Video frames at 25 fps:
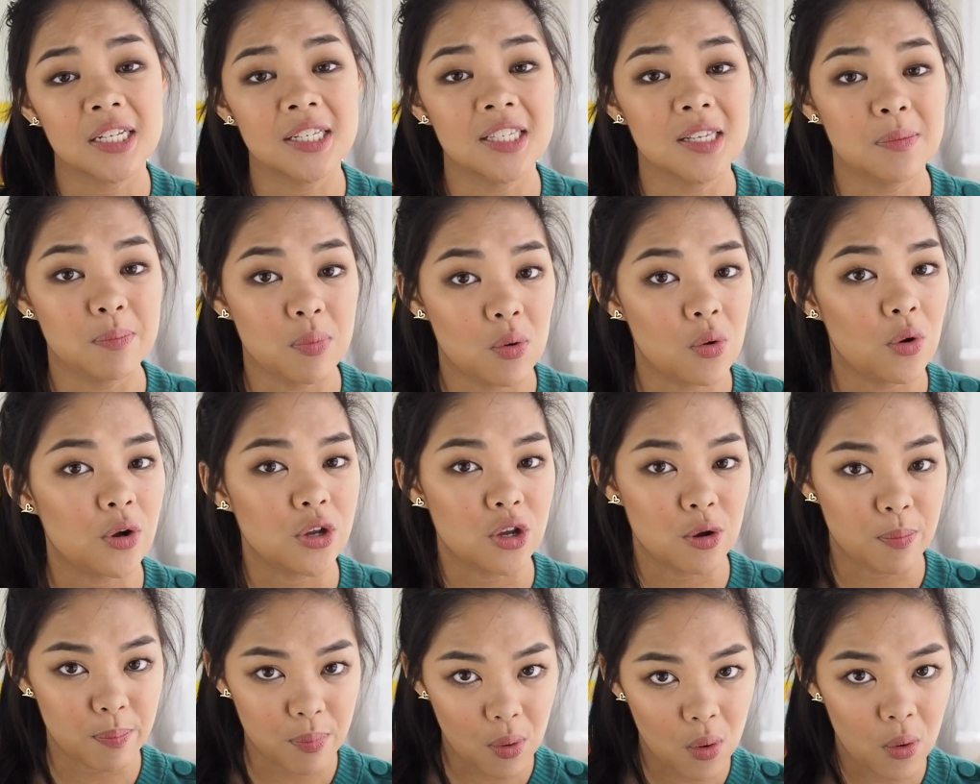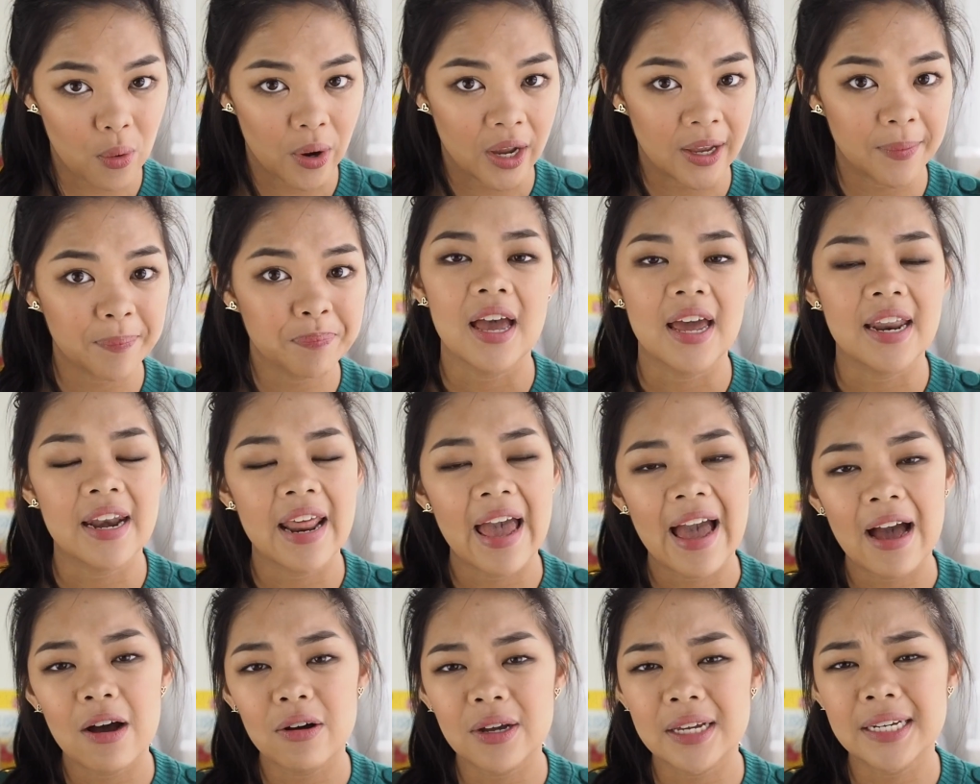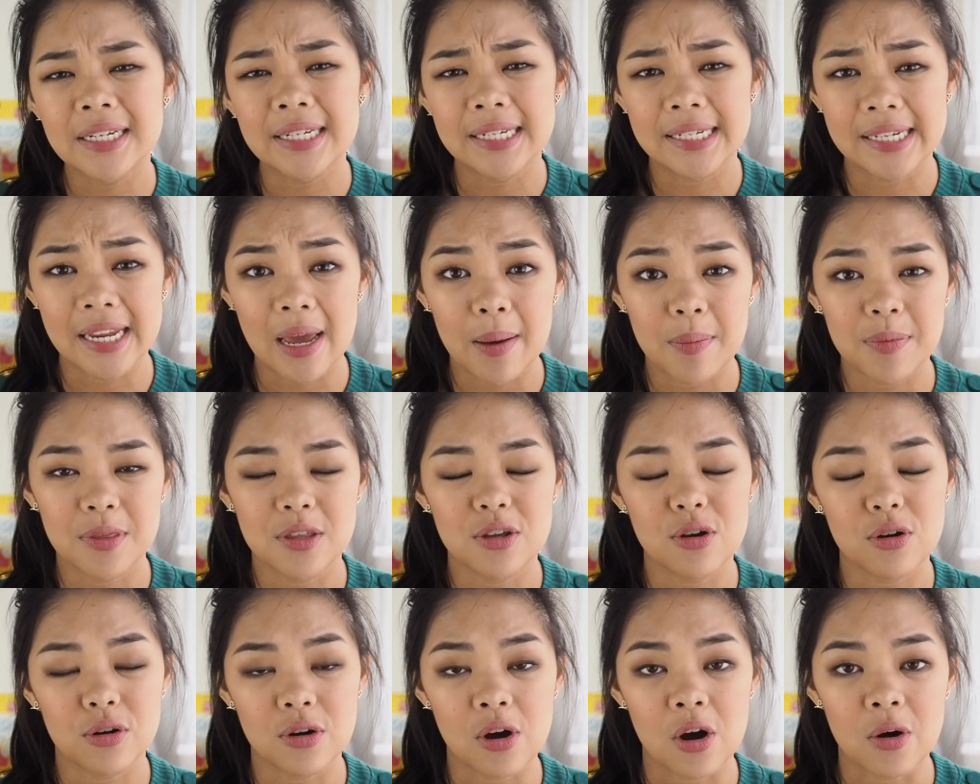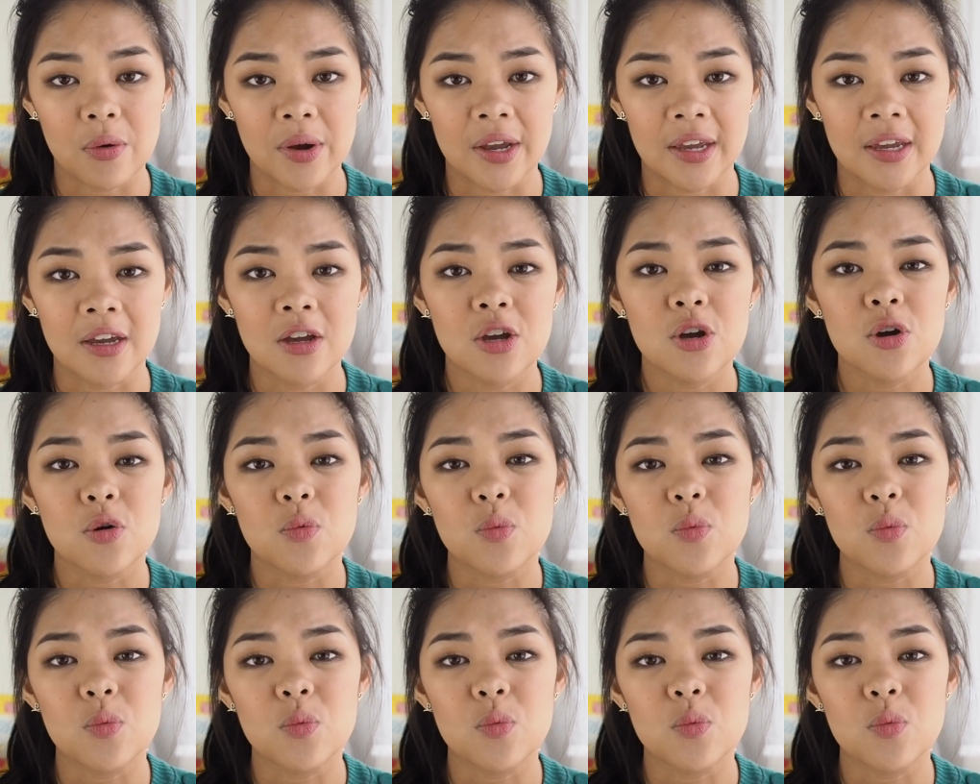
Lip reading: support your point and how in depth you're going